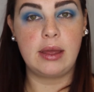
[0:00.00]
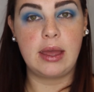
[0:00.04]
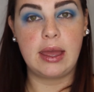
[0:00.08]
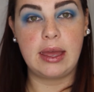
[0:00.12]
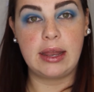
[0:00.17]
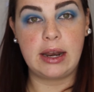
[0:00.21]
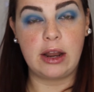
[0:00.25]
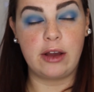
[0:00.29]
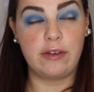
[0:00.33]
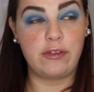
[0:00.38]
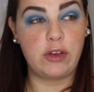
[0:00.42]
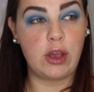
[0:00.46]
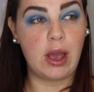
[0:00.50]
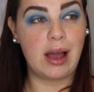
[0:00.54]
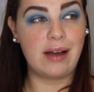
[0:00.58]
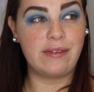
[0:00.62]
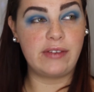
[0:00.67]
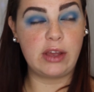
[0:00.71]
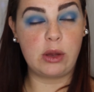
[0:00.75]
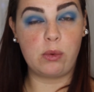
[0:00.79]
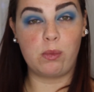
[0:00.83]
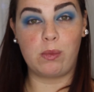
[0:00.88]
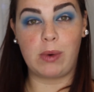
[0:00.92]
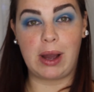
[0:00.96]
Now if you have
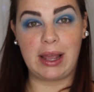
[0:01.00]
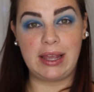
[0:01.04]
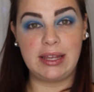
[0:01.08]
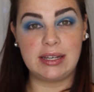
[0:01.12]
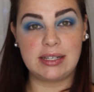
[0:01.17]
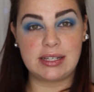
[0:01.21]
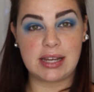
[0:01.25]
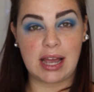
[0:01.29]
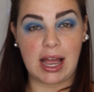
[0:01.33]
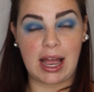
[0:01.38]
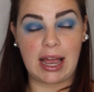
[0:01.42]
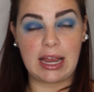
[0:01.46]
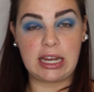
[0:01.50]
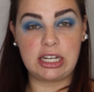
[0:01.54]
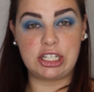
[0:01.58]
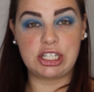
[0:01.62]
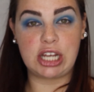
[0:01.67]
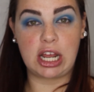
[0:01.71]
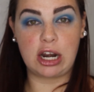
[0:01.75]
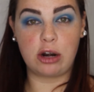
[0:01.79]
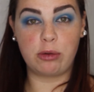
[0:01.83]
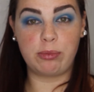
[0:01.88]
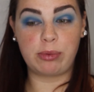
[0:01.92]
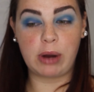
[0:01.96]
a white eyeshadow